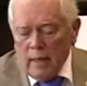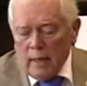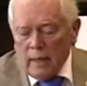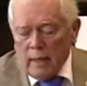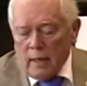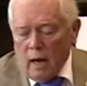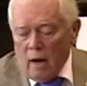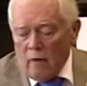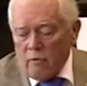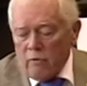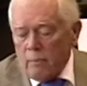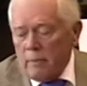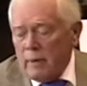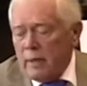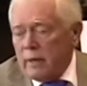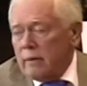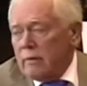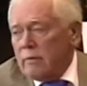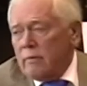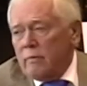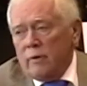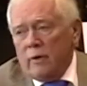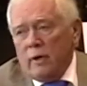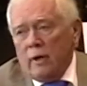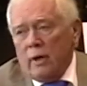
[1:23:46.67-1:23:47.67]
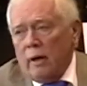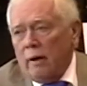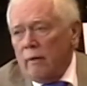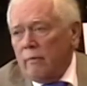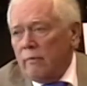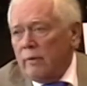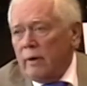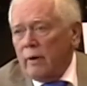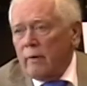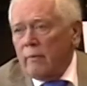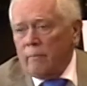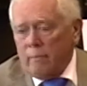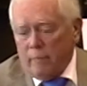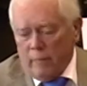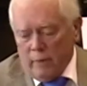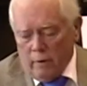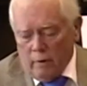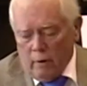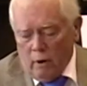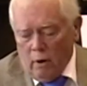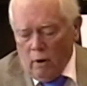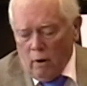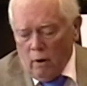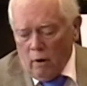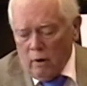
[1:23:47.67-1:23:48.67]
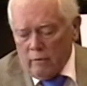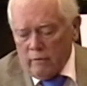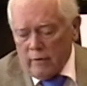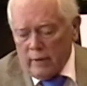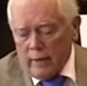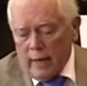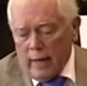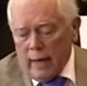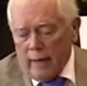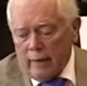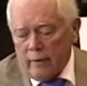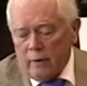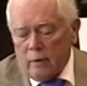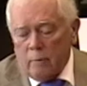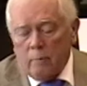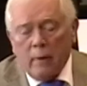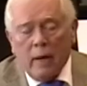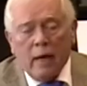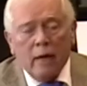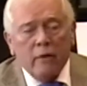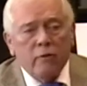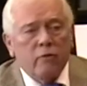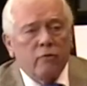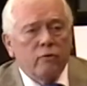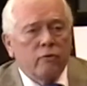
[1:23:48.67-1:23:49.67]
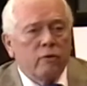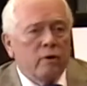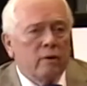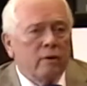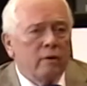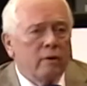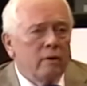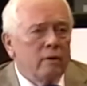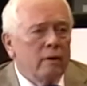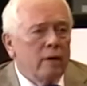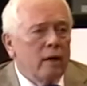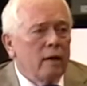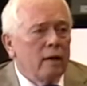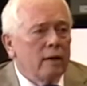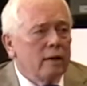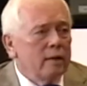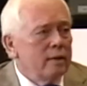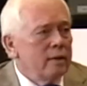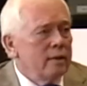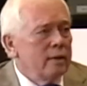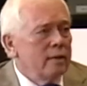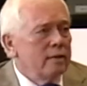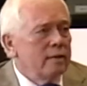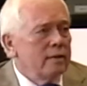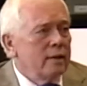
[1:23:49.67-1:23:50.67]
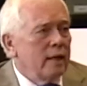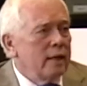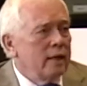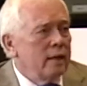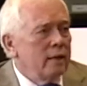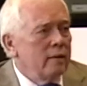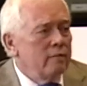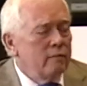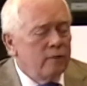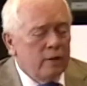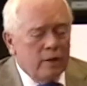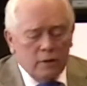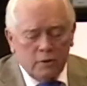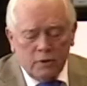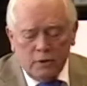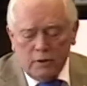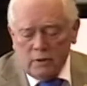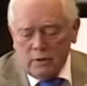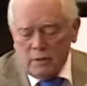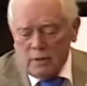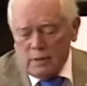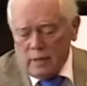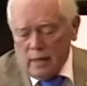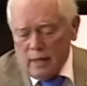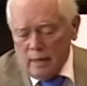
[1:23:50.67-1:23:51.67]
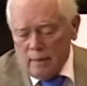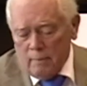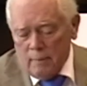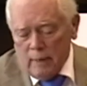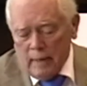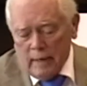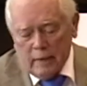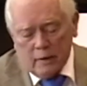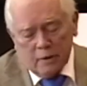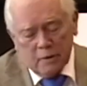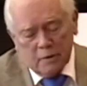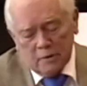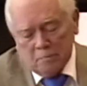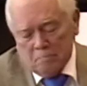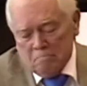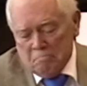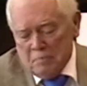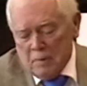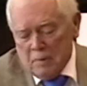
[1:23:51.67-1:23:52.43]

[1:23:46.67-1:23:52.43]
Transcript: Government, you know, they're, they're all over that. They're magistrates, they're delegates to the state convention, state makers,